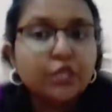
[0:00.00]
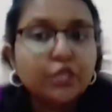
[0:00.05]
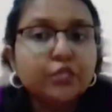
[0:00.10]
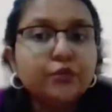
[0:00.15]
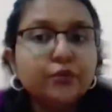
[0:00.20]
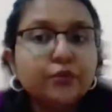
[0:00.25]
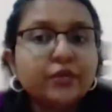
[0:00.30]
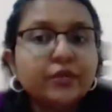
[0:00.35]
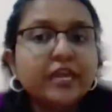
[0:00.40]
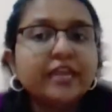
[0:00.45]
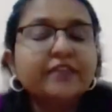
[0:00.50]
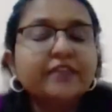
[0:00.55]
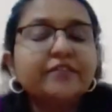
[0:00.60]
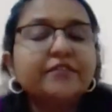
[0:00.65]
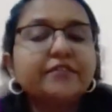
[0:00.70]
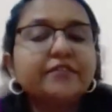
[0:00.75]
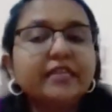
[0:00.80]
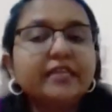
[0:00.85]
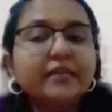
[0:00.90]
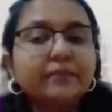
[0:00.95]
you can
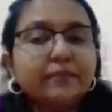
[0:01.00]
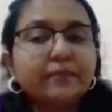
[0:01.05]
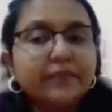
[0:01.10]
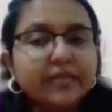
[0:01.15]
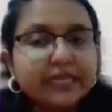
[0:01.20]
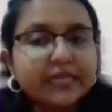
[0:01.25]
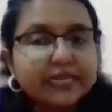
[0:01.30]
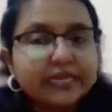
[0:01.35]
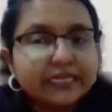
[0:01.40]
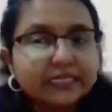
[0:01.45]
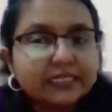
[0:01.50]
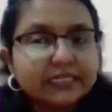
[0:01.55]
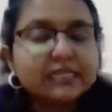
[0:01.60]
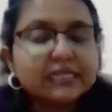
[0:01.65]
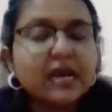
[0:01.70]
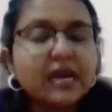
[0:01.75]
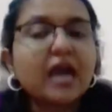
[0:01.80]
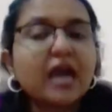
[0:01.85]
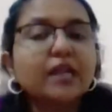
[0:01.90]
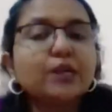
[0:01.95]
replace
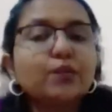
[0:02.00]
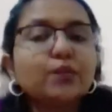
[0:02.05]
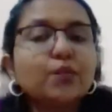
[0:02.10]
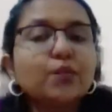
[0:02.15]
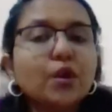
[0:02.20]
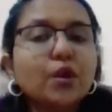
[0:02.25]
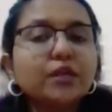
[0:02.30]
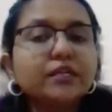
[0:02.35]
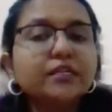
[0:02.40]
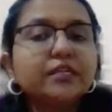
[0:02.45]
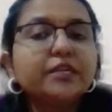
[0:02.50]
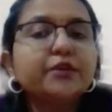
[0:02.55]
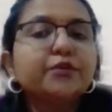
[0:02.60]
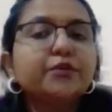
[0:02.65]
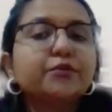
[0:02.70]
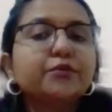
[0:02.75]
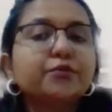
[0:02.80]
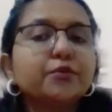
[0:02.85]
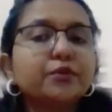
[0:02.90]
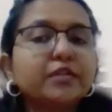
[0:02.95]
the
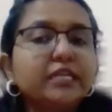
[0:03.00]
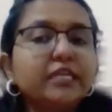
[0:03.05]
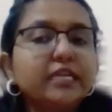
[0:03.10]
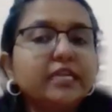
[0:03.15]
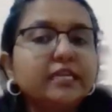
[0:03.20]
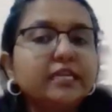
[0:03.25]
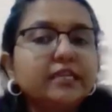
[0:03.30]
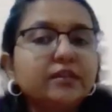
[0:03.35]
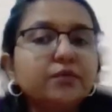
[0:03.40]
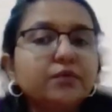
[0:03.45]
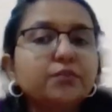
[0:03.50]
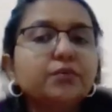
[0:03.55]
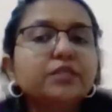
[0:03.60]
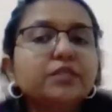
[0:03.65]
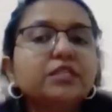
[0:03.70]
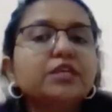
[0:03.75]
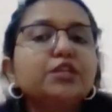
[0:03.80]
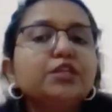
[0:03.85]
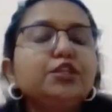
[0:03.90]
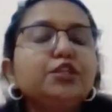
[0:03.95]
unwanted routine
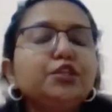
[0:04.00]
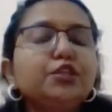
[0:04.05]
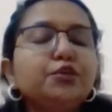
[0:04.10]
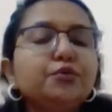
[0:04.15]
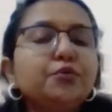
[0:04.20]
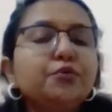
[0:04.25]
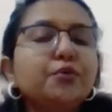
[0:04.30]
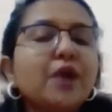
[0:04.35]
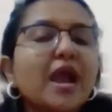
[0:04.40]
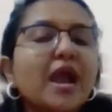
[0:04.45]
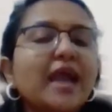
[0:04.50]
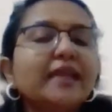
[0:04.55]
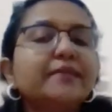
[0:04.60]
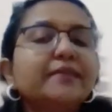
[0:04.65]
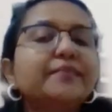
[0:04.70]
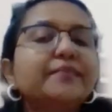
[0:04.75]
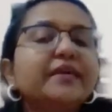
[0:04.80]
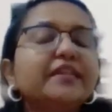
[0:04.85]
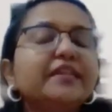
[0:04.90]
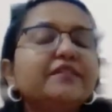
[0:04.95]
with a new
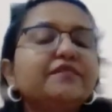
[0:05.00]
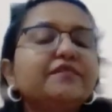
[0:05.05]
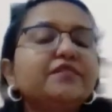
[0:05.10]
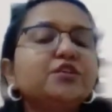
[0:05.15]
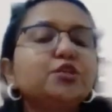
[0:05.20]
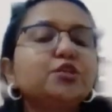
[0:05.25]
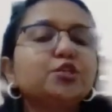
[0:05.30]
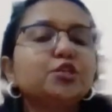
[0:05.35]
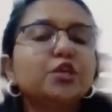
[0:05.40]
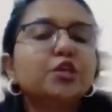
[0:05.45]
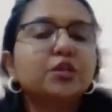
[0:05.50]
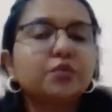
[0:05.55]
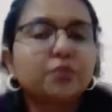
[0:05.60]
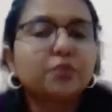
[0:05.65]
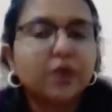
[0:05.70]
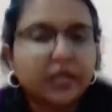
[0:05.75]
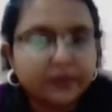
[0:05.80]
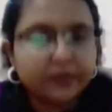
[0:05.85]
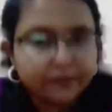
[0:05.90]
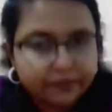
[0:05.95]
and beneficial
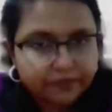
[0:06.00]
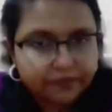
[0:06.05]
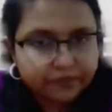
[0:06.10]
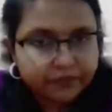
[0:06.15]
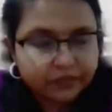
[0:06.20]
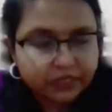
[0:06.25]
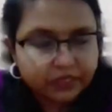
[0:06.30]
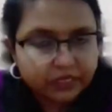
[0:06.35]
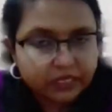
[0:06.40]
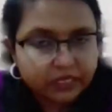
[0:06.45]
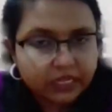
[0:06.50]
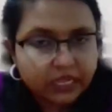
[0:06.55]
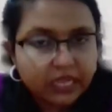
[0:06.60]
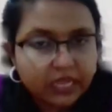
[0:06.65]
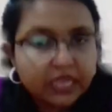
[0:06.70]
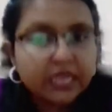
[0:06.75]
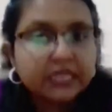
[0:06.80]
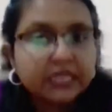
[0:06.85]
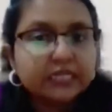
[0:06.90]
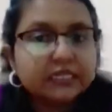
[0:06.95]
one.
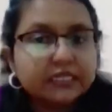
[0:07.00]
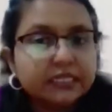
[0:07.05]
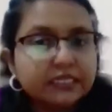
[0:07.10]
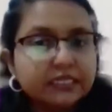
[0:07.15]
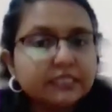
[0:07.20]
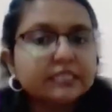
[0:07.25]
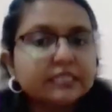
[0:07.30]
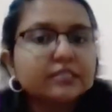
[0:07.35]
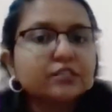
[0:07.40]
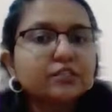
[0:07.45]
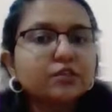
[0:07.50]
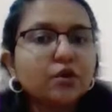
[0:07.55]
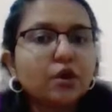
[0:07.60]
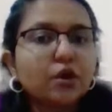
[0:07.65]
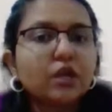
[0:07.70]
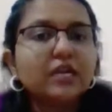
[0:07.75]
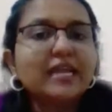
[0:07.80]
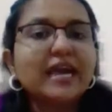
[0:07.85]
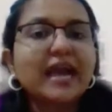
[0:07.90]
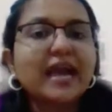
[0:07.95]
This is
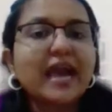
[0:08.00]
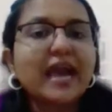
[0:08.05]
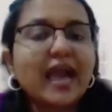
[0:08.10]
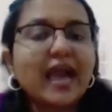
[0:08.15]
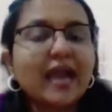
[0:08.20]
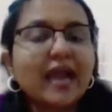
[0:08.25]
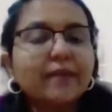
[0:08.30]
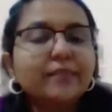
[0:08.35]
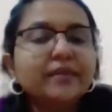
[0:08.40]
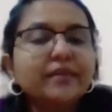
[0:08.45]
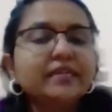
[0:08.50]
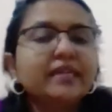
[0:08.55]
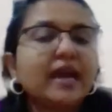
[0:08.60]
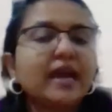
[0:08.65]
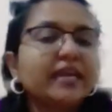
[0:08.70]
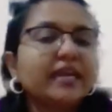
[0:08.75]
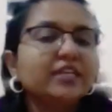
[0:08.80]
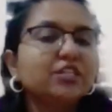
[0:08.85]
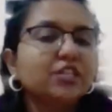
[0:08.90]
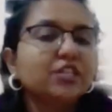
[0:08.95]
called habit
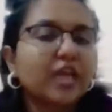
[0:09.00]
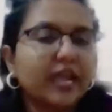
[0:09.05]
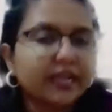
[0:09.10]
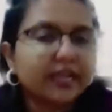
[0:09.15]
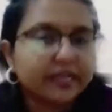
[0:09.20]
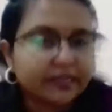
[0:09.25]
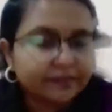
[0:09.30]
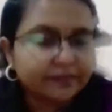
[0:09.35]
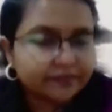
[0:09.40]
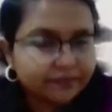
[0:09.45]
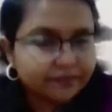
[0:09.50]
hijack.